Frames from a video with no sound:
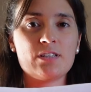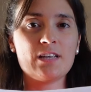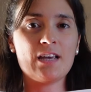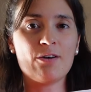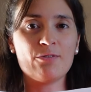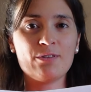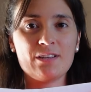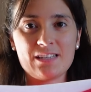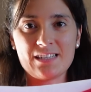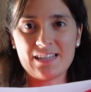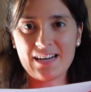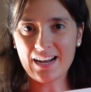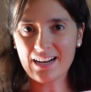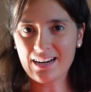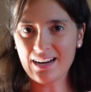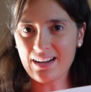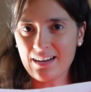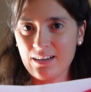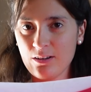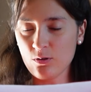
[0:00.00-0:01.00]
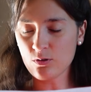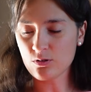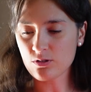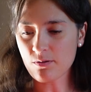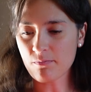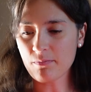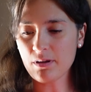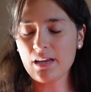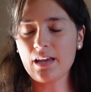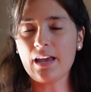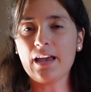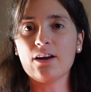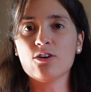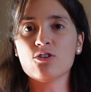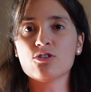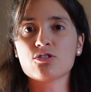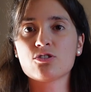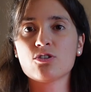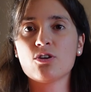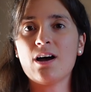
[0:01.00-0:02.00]
see how this neckline looks on me and
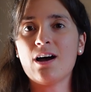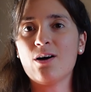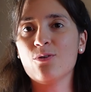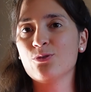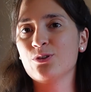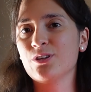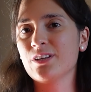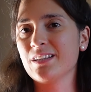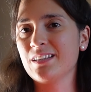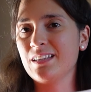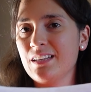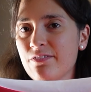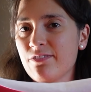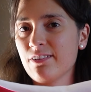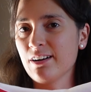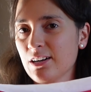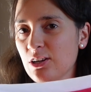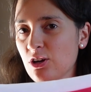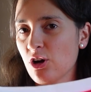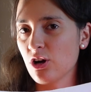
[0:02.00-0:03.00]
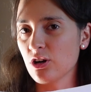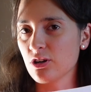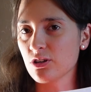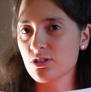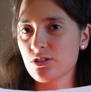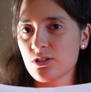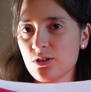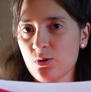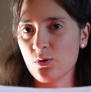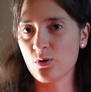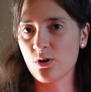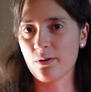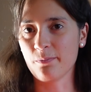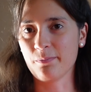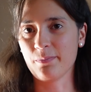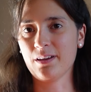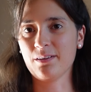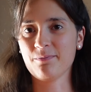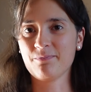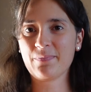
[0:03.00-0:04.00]
also how the different colors look
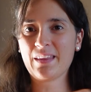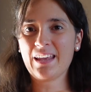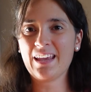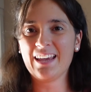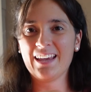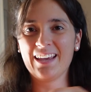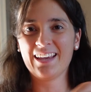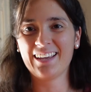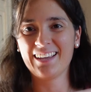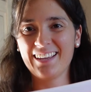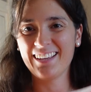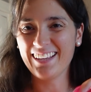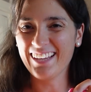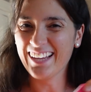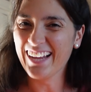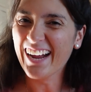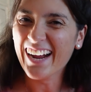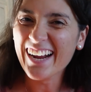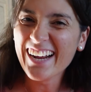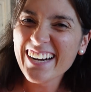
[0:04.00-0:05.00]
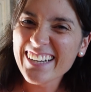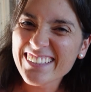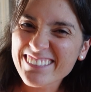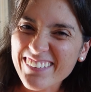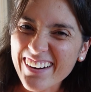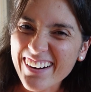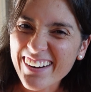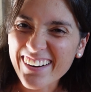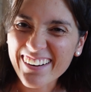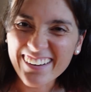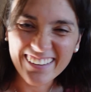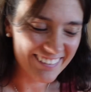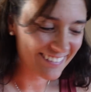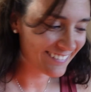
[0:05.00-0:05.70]
on me. I'm gonna try it on.